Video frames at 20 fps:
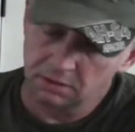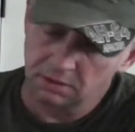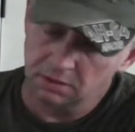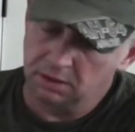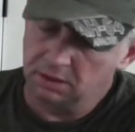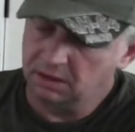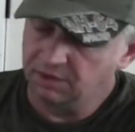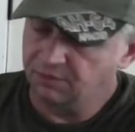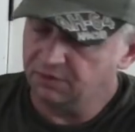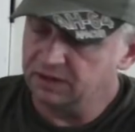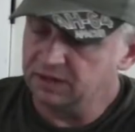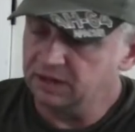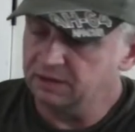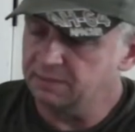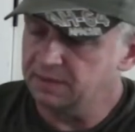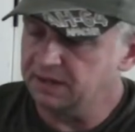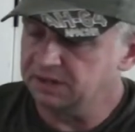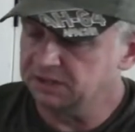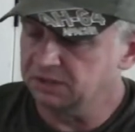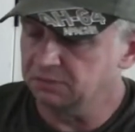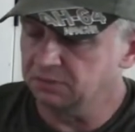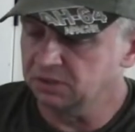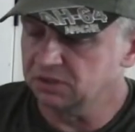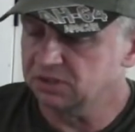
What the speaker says: And if we need to make something